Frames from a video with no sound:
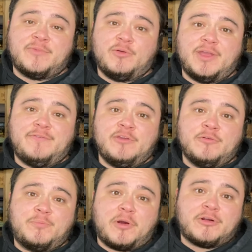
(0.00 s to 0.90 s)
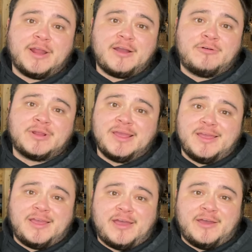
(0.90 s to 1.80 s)
if you part out
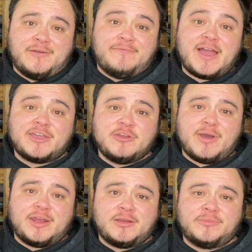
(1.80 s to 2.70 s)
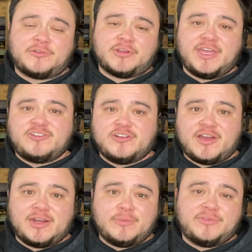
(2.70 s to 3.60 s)
vacuum items or kitchen
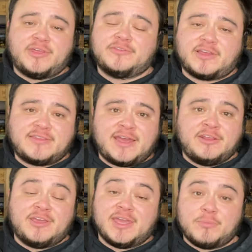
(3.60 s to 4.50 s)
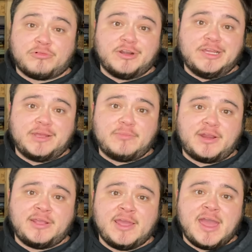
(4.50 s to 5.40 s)
items, things like that, you can get pretty good
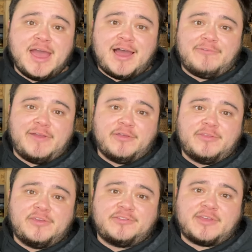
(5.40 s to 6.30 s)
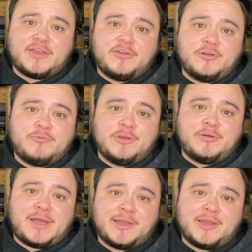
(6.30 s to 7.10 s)
money. I found this at Goodwill.